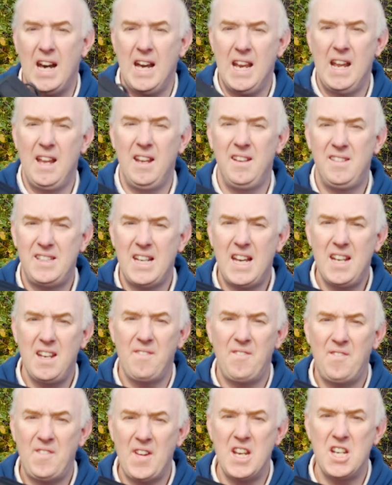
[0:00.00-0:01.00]
and I, instead
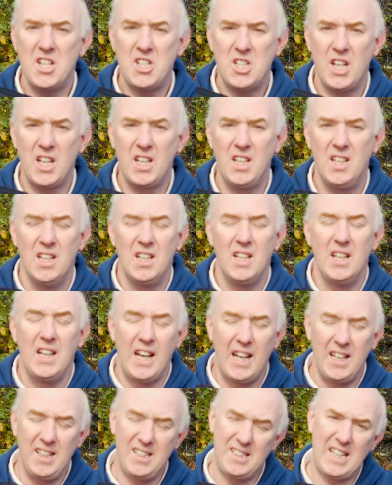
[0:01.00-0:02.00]
of finishing
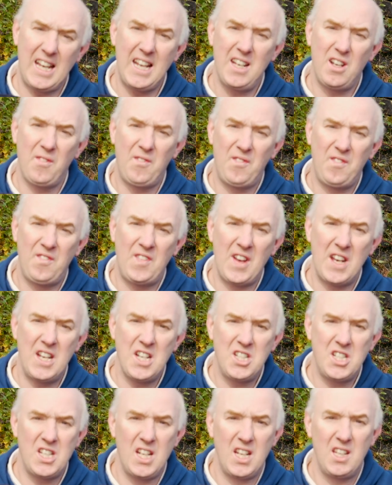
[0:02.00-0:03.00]
Instead of
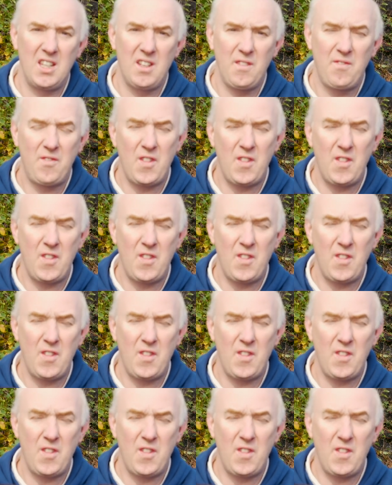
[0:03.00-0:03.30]
finishing the,